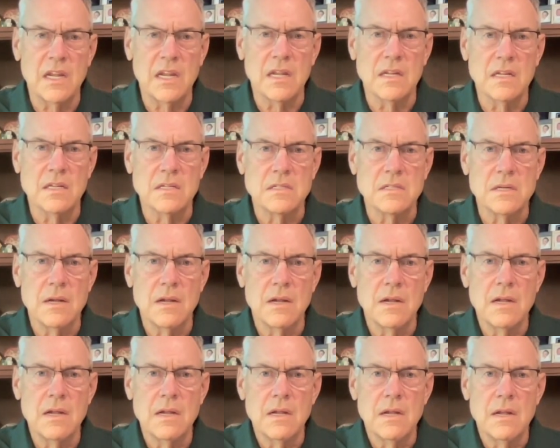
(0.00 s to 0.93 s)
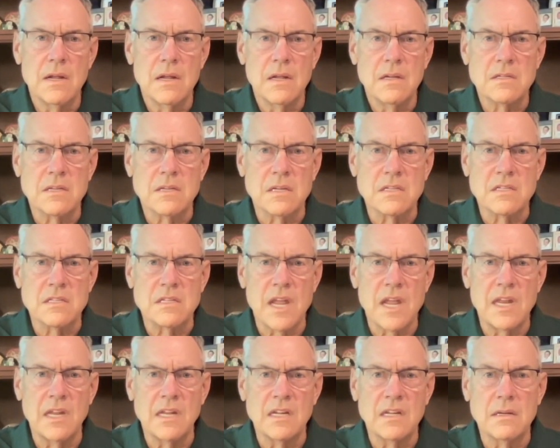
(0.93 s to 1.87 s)
is
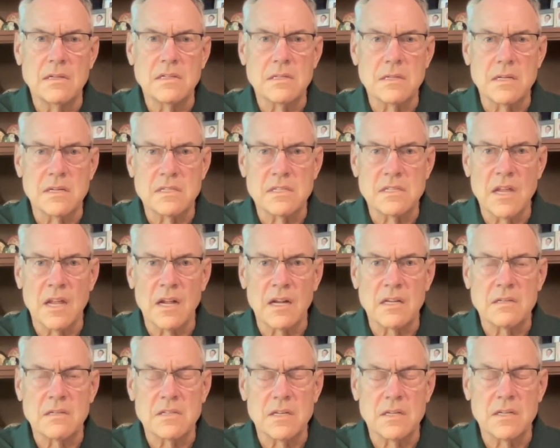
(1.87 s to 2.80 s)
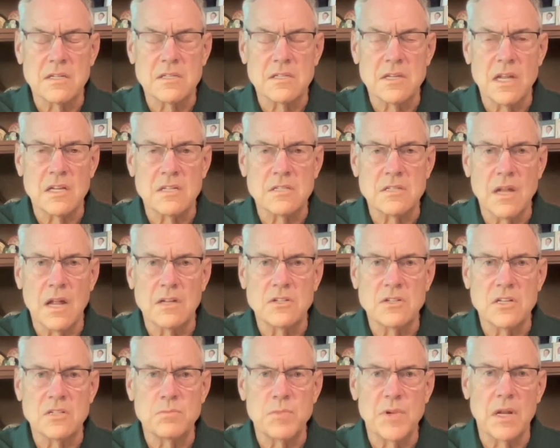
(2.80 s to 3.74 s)
sustaining success, not
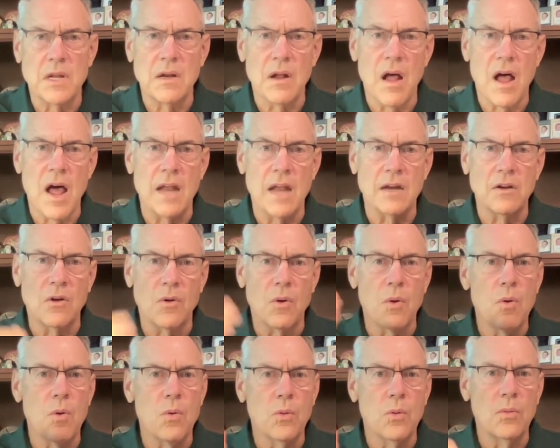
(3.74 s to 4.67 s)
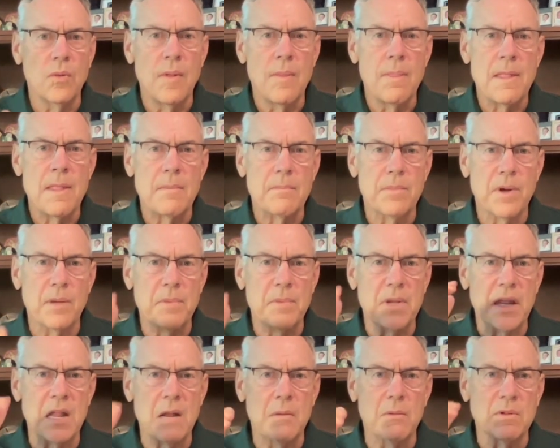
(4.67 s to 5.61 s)
just being hot and cold, but
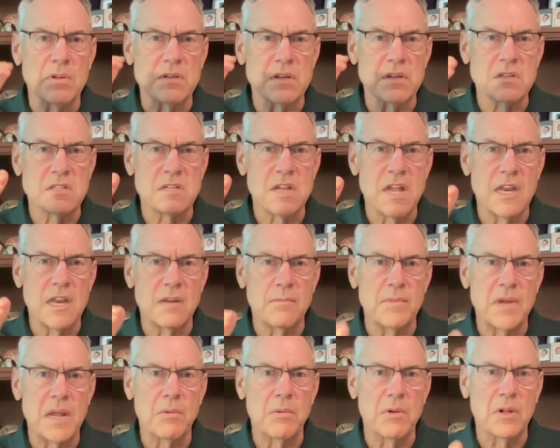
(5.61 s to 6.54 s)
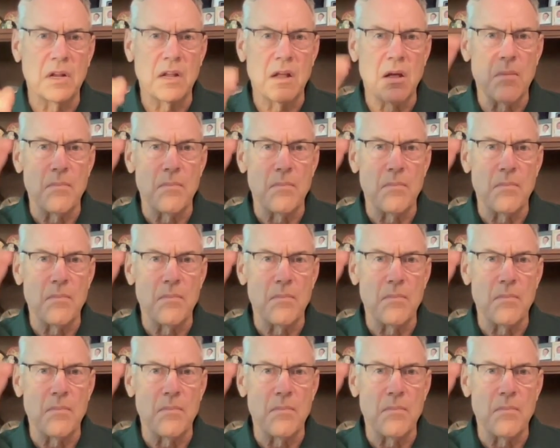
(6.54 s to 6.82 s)
being able to sustain it and be able to come